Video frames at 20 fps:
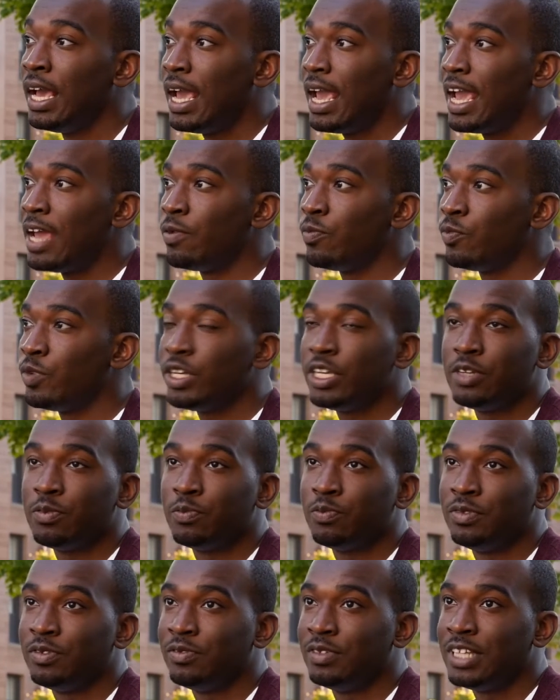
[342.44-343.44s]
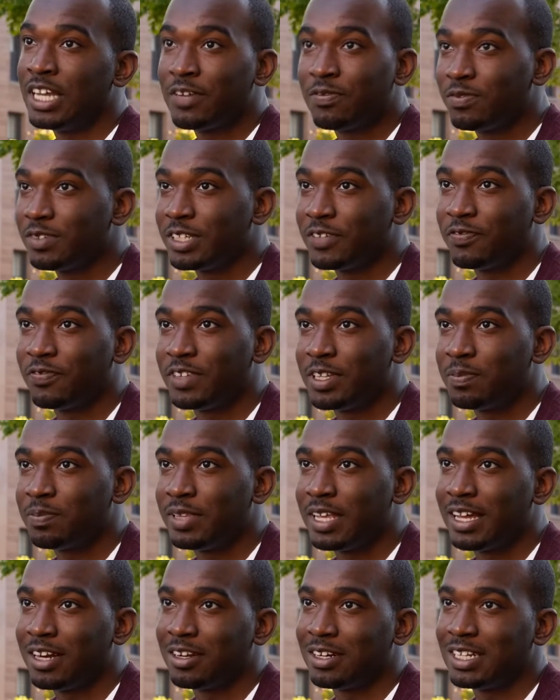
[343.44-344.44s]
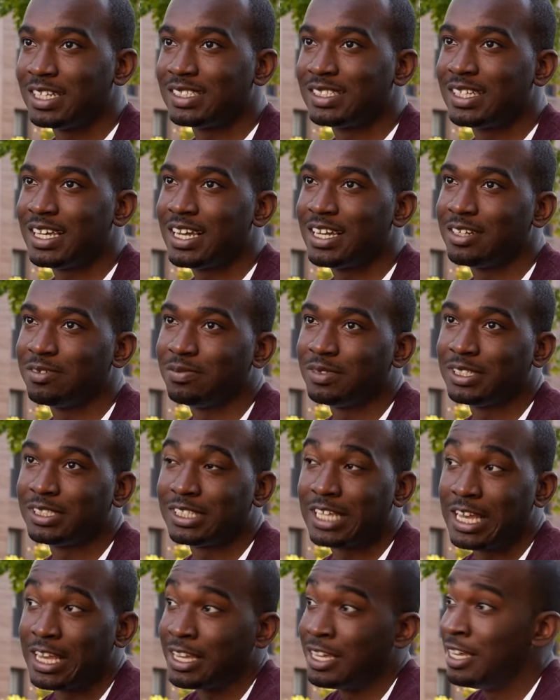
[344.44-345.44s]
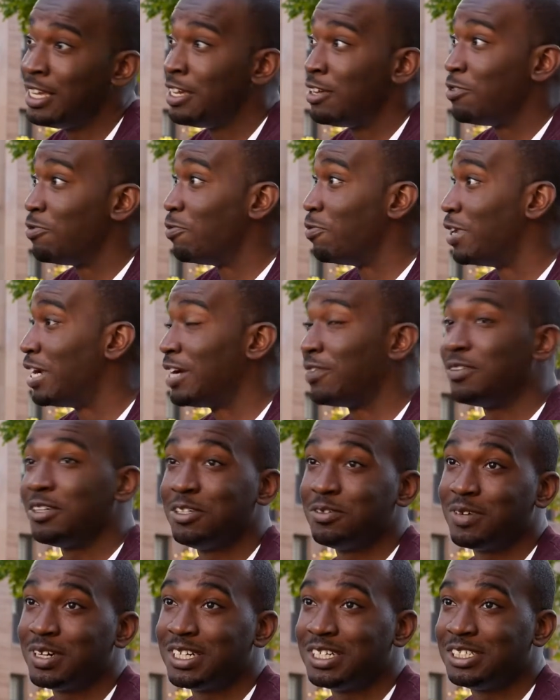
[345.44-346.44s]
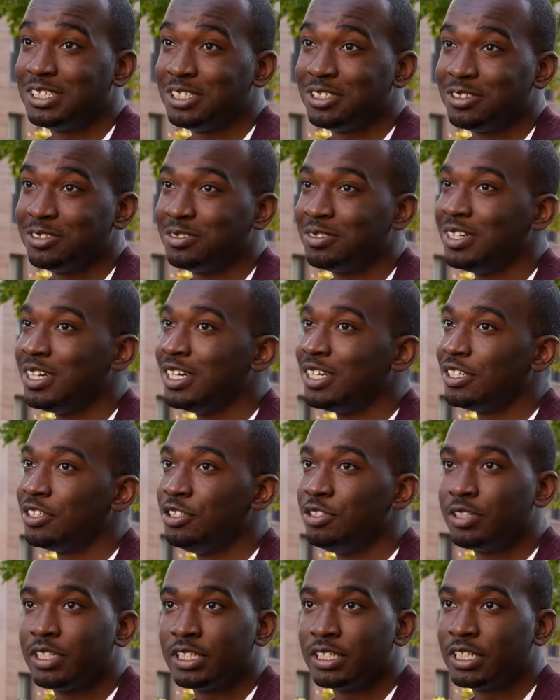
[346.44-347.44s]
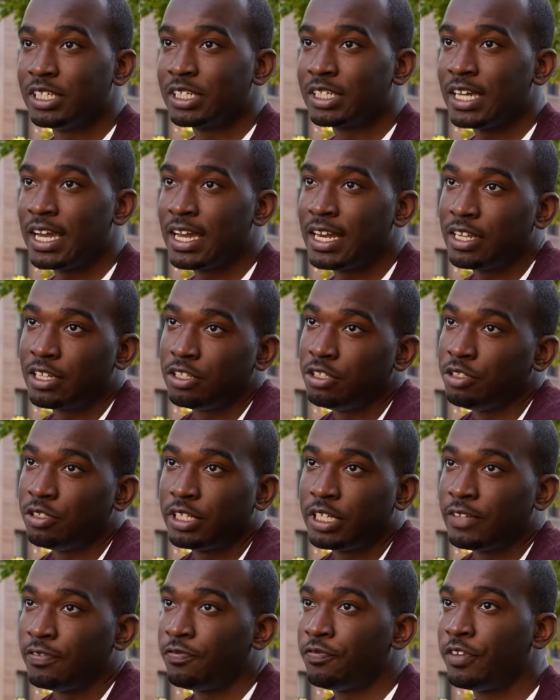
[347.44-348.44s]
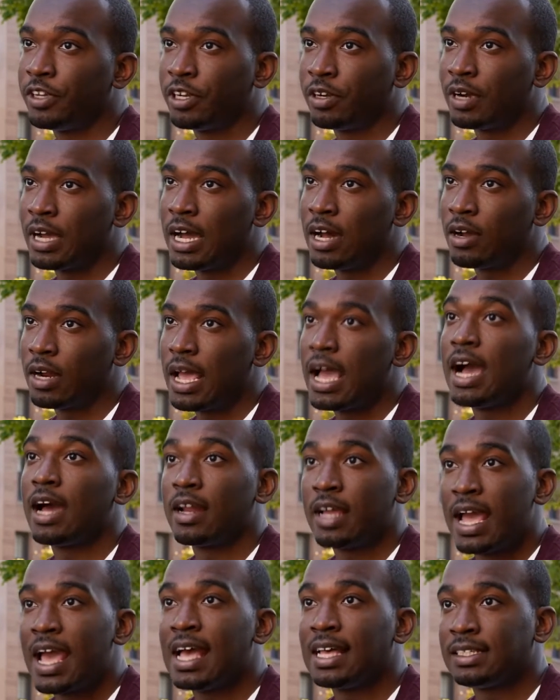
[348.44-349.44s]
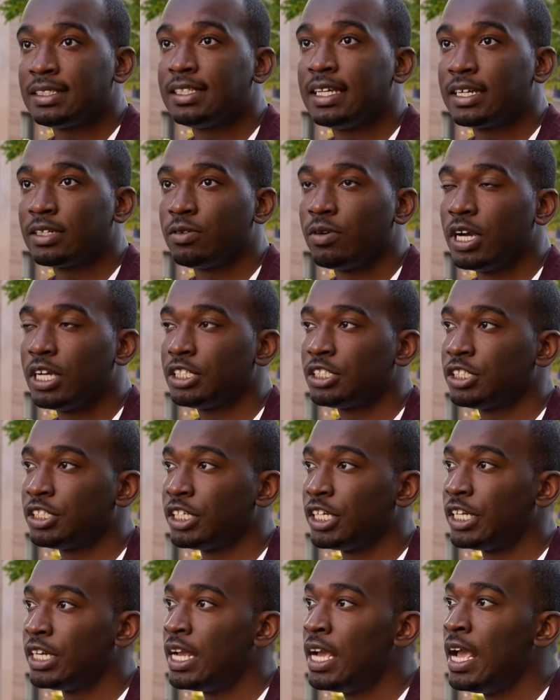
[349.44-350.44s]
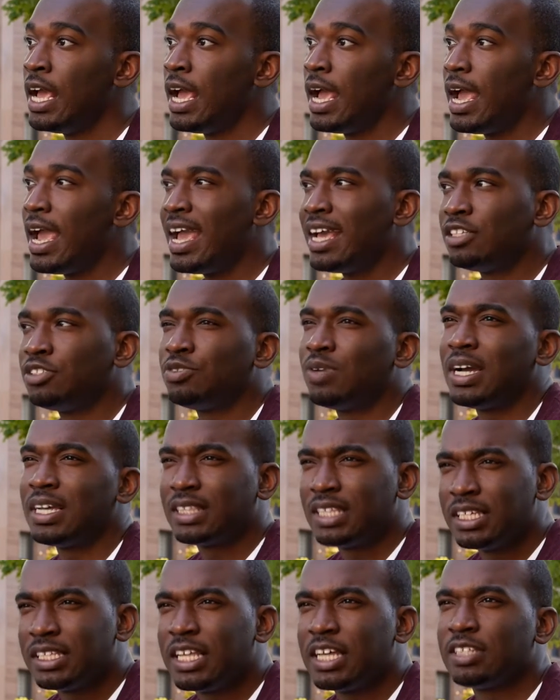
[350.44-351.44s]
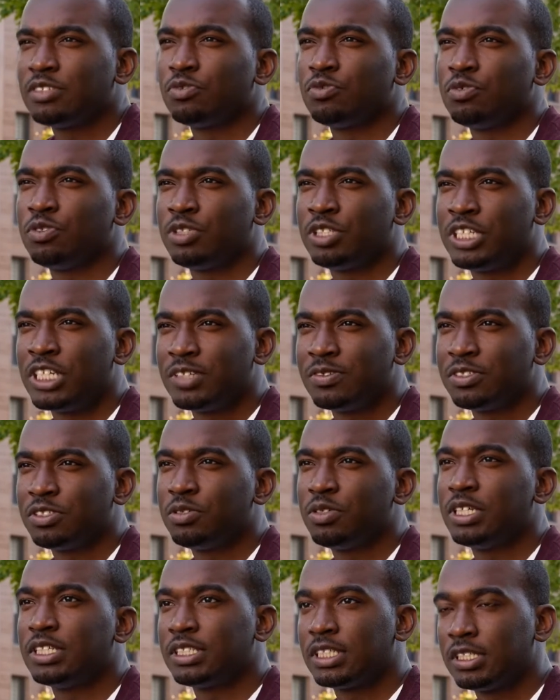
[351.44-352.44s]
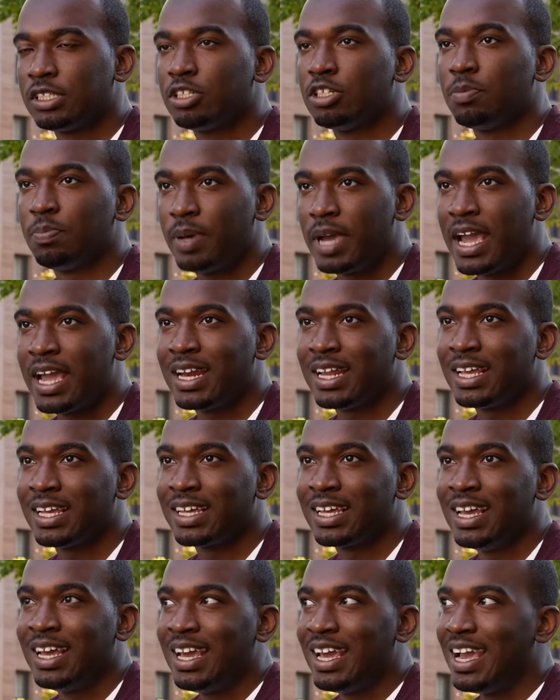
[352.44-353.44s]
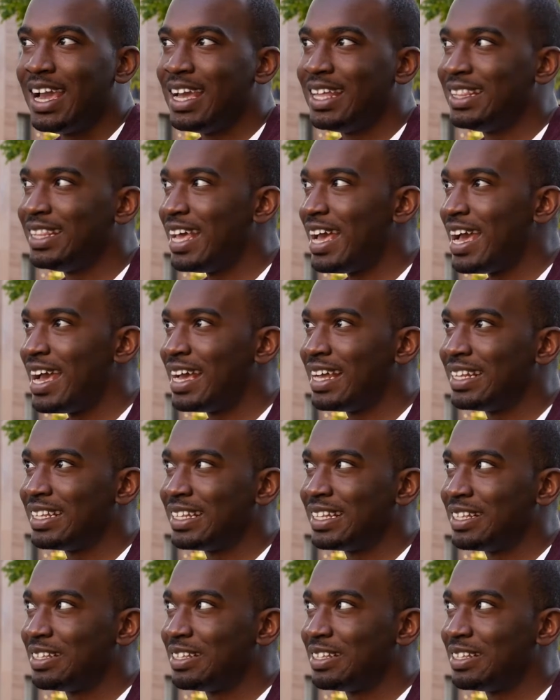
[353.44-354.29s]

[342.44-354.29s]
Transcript: And we definitely flip that on its head and we say, whatever you want to do, you can look at it, you can figure out how to ask that question. And so I think that gives students a little panic in that